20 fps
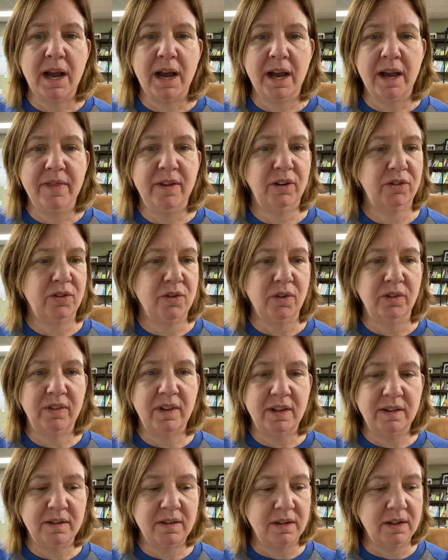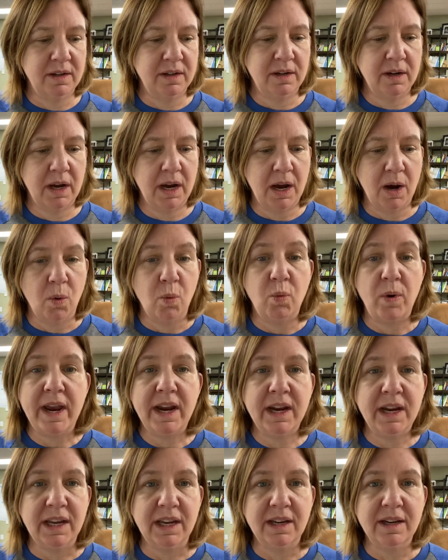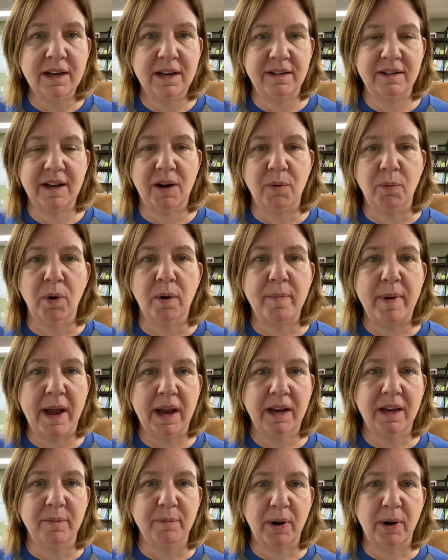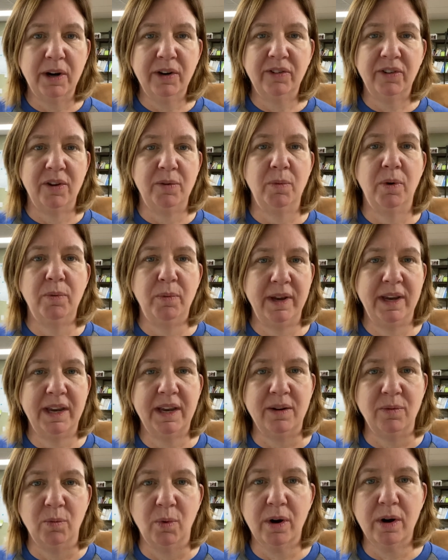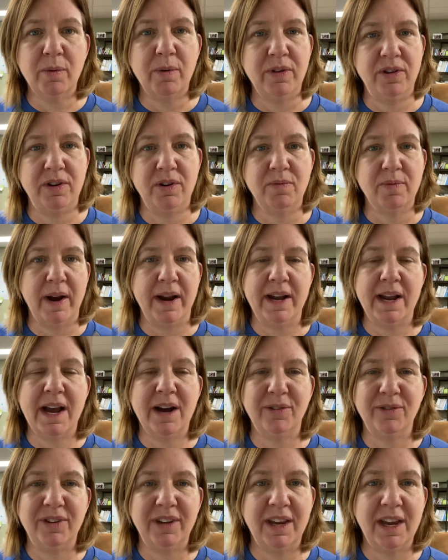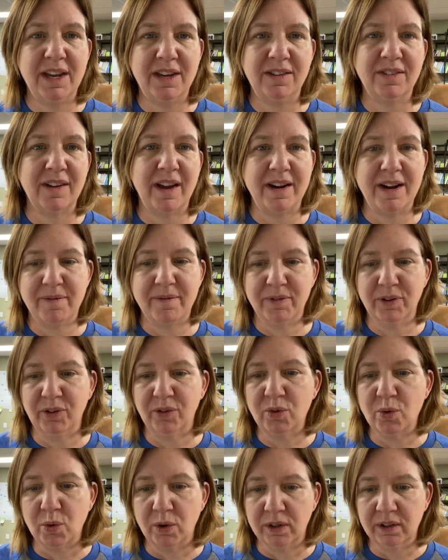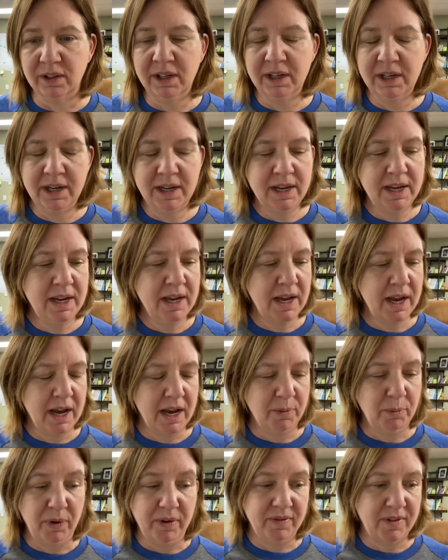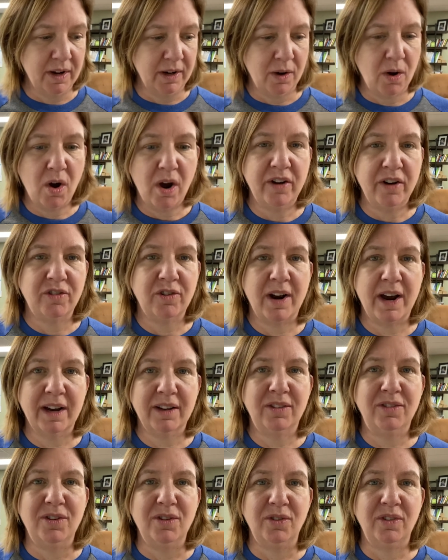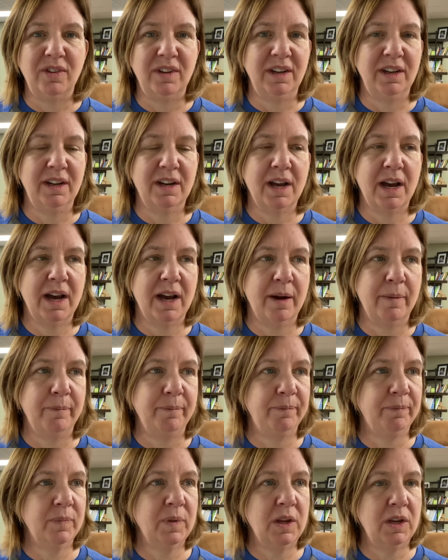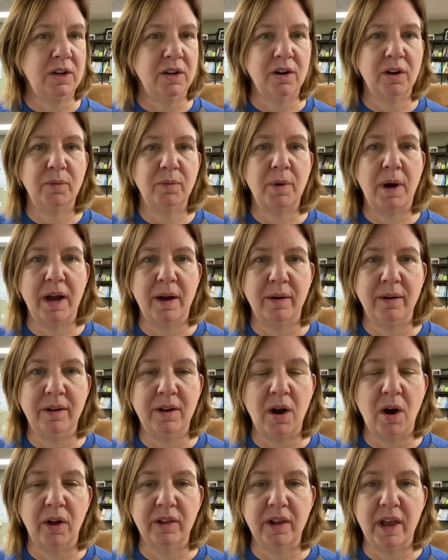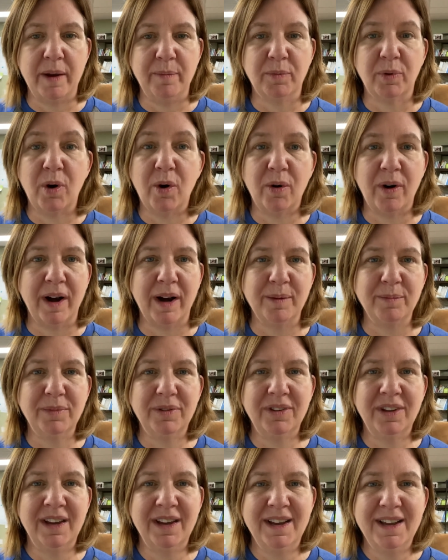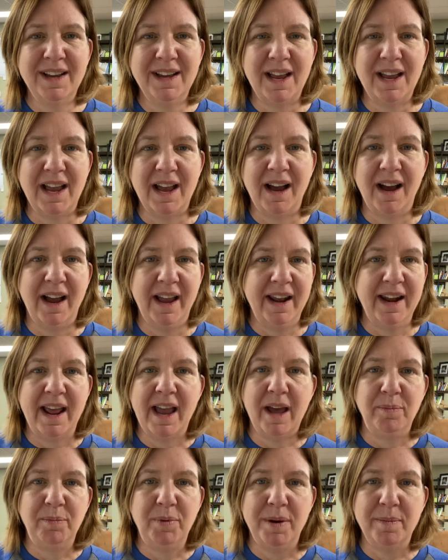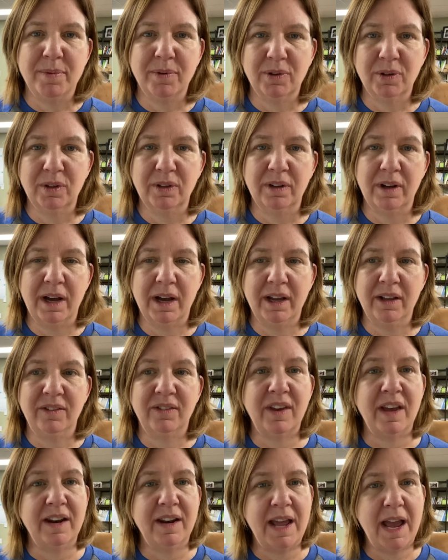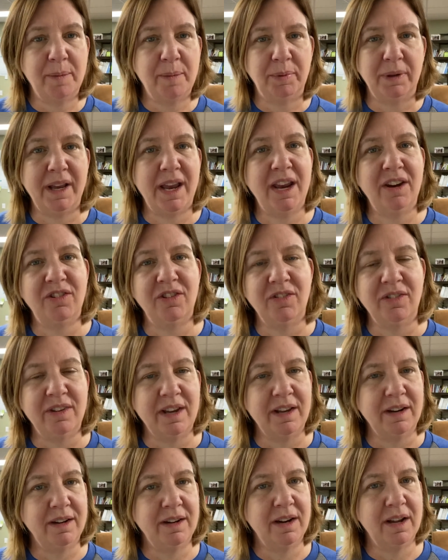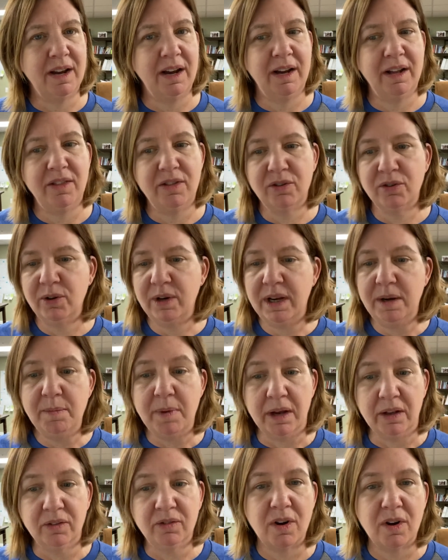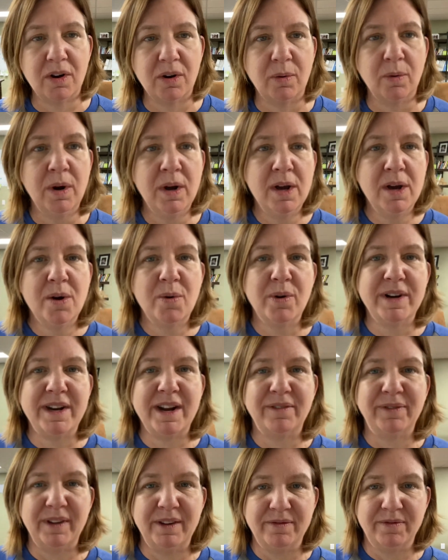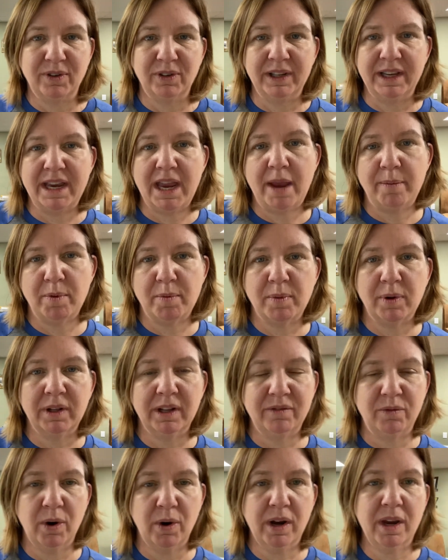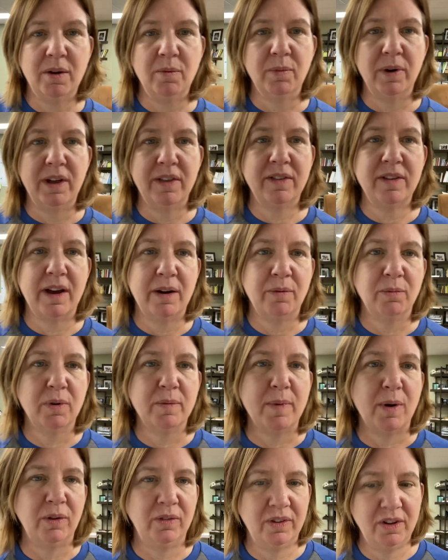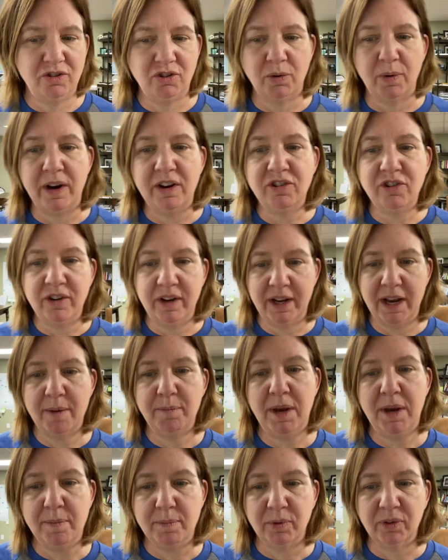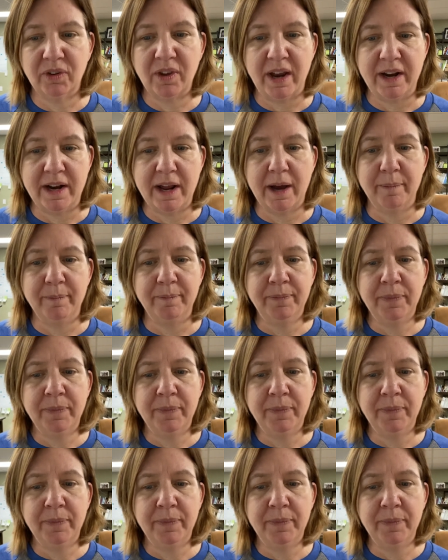there's no sense in waiting until we're back in person, when we can work with you right now to get you signed up for school. We've done contracts using online programs and had people send applications in through email. So we're definitely fully capable of working with a remote situation to get people signed up.